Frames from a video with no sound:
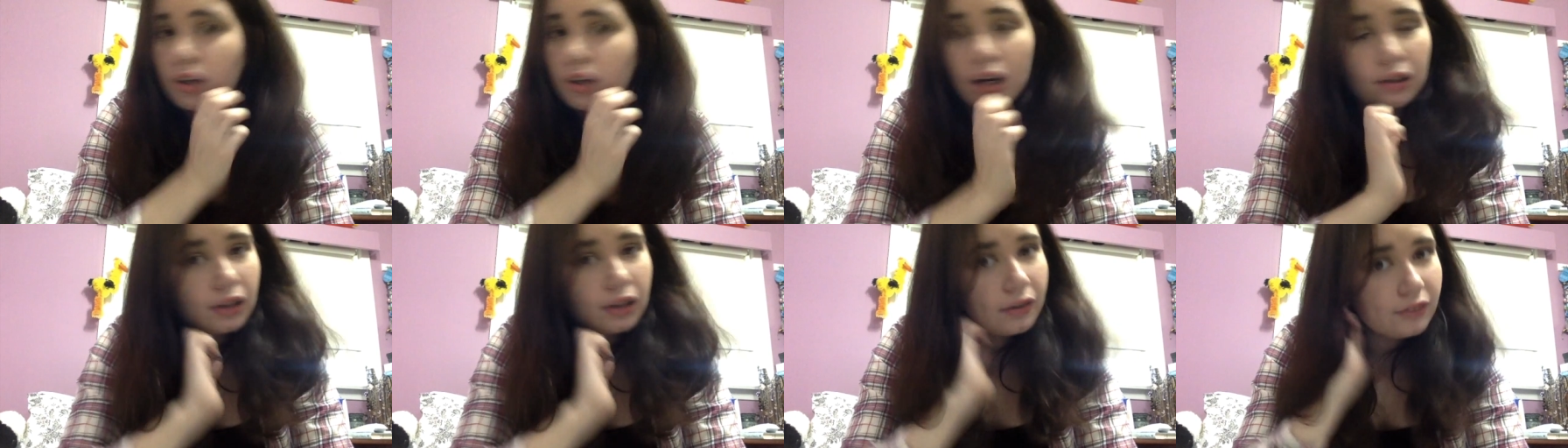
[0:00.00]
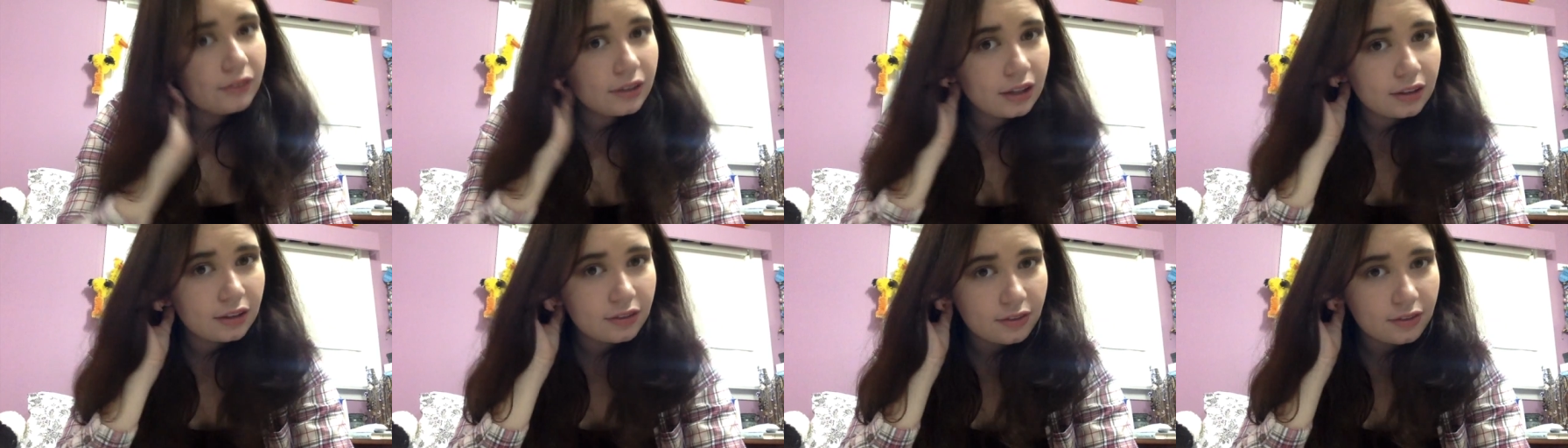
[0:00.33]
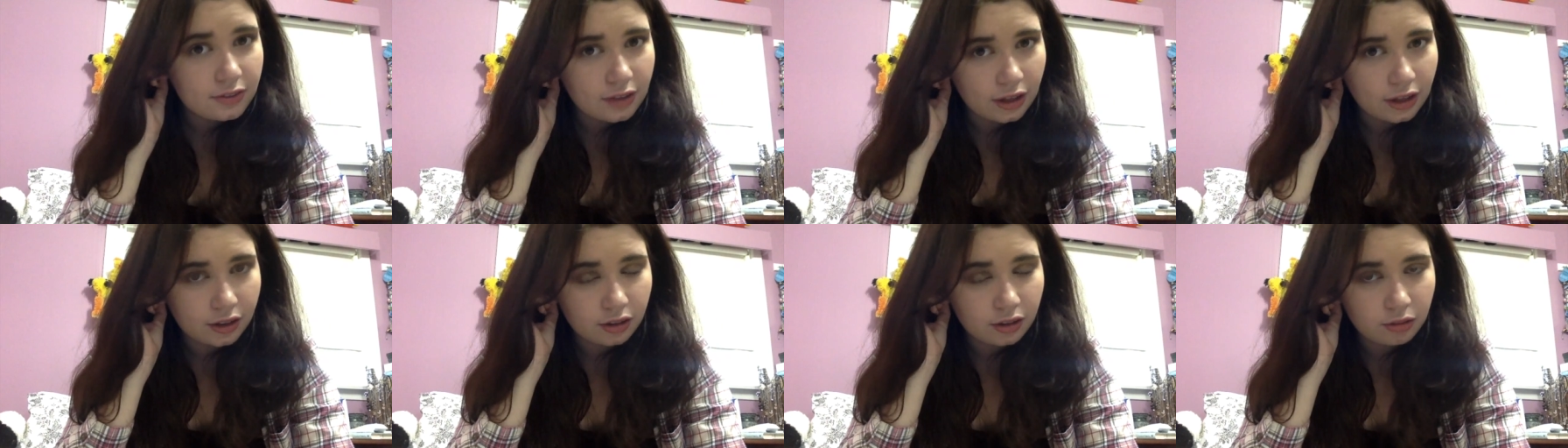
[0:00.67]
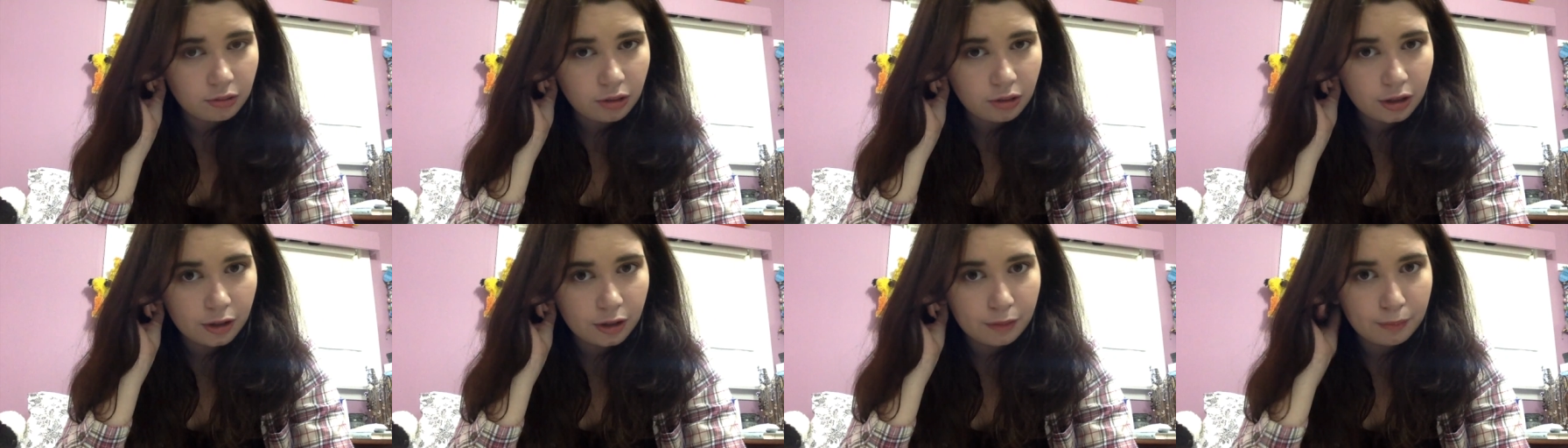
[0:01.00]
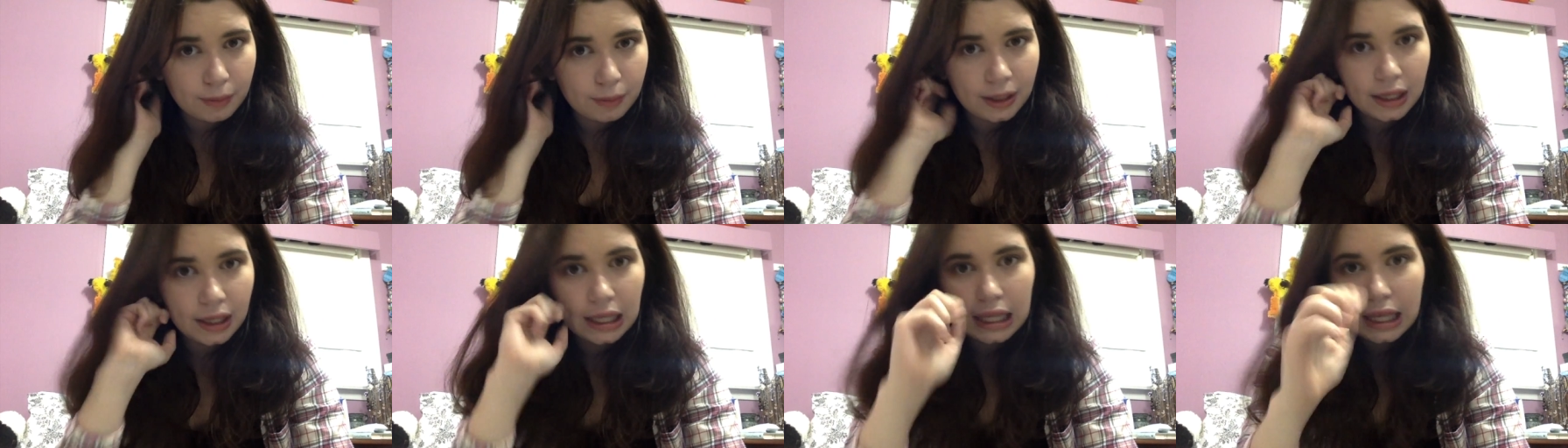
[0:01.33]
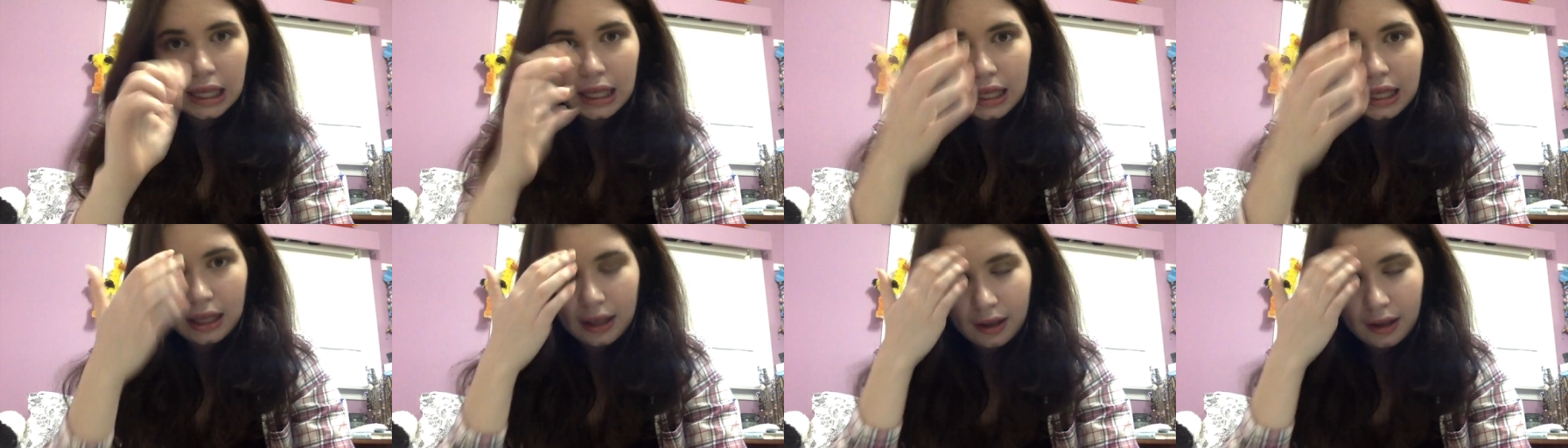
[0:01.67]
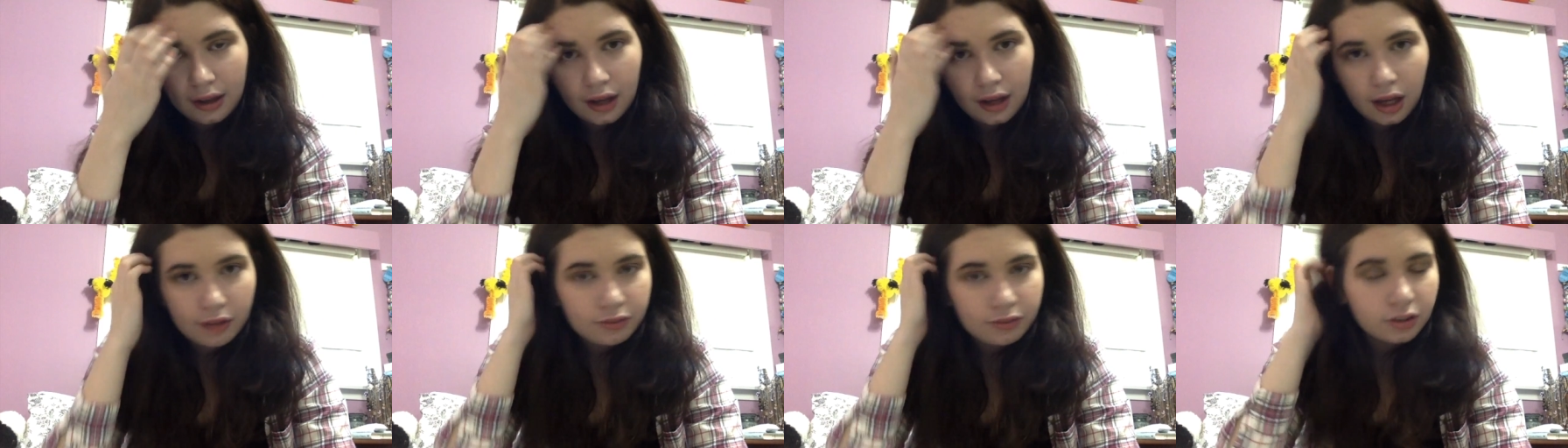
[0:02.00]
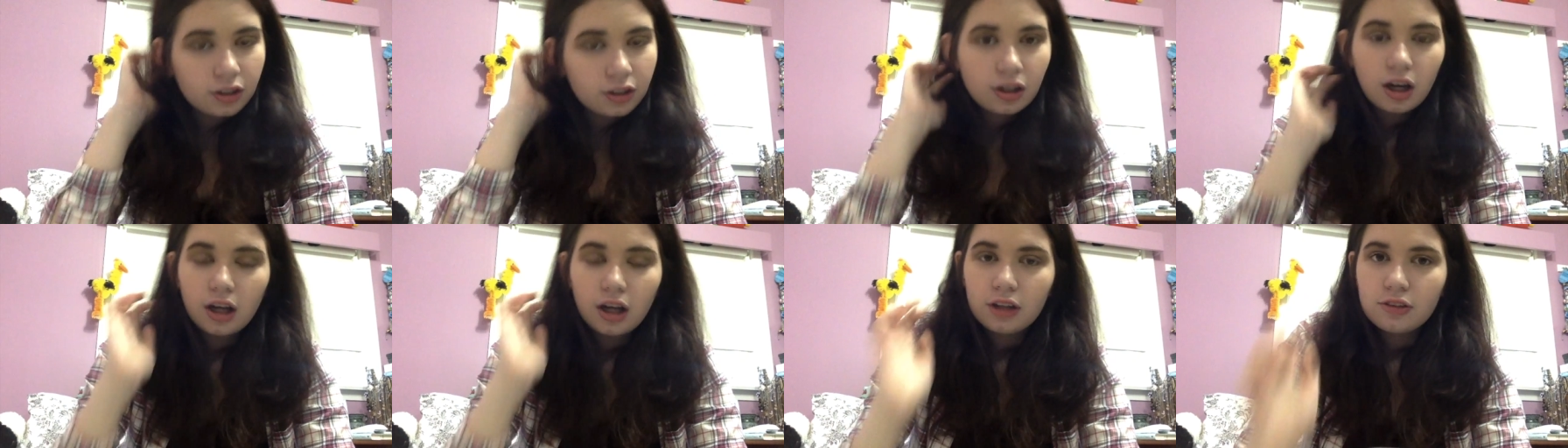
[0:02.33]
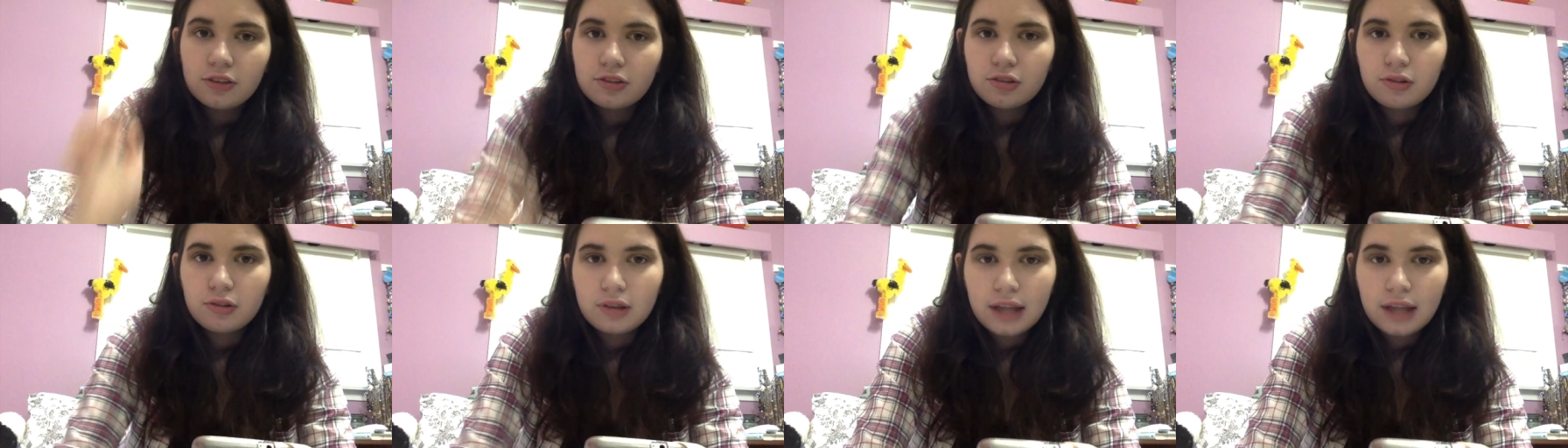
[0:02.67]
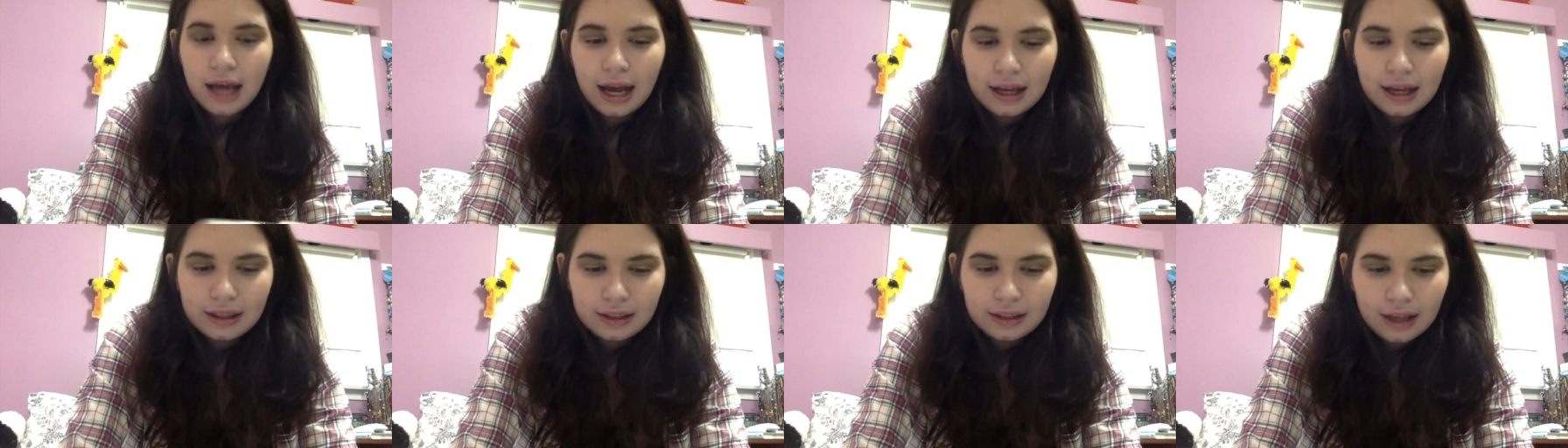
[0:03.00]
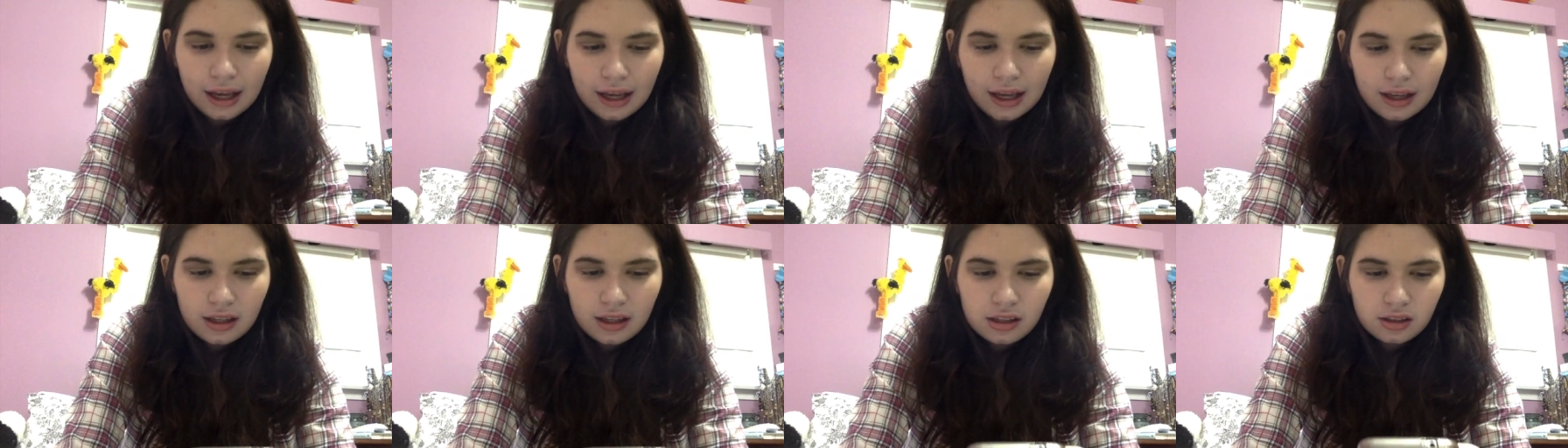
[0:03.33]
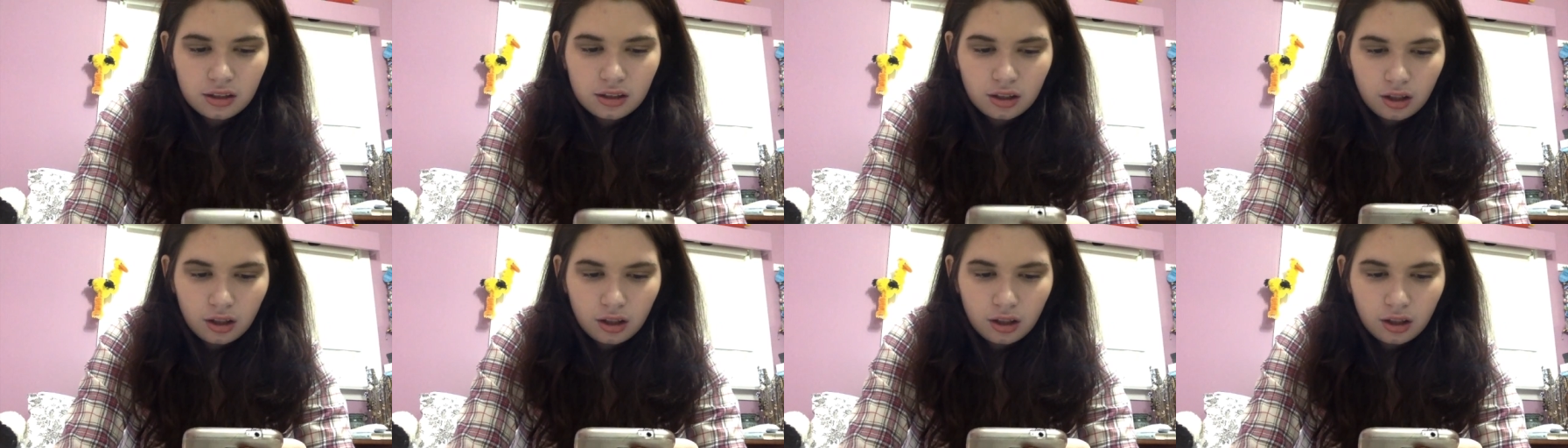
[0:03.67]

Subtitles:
I'd love to get the second one, but haven't gone to that yet.